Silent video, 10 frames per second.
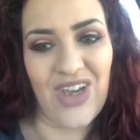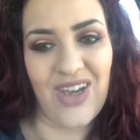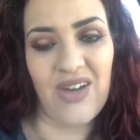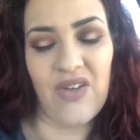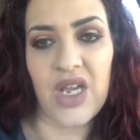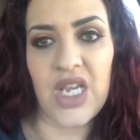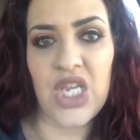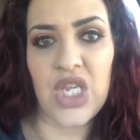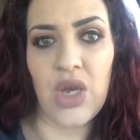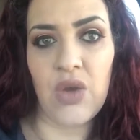So,
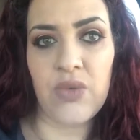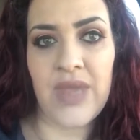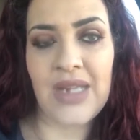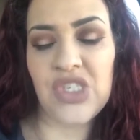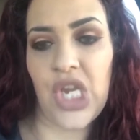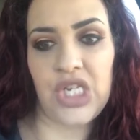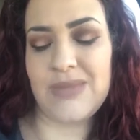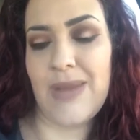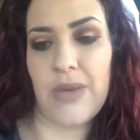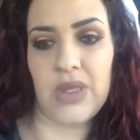that changed
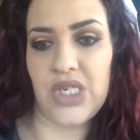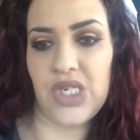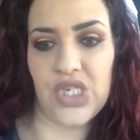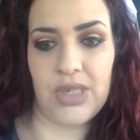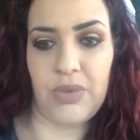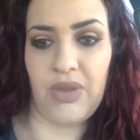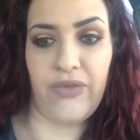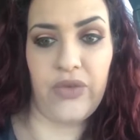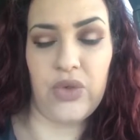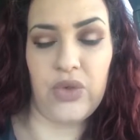my relationship with
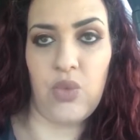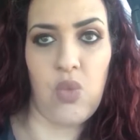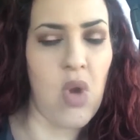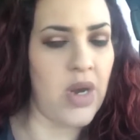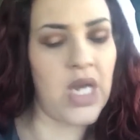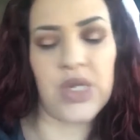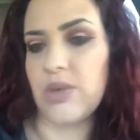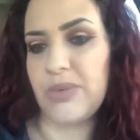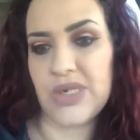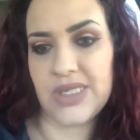food
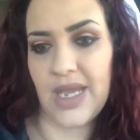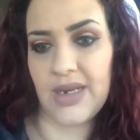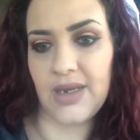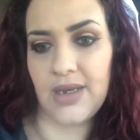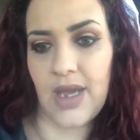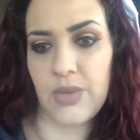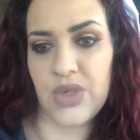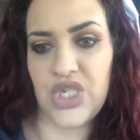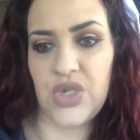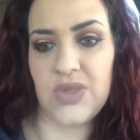100%. I
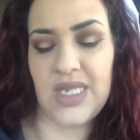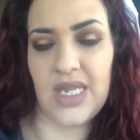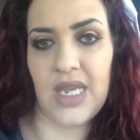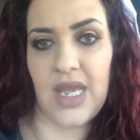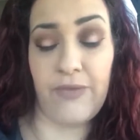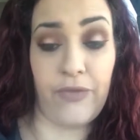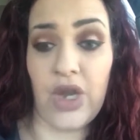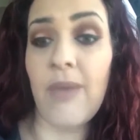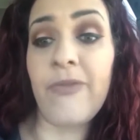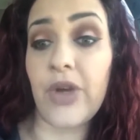was using it for
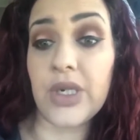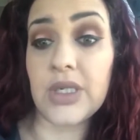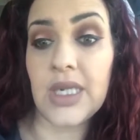comfort.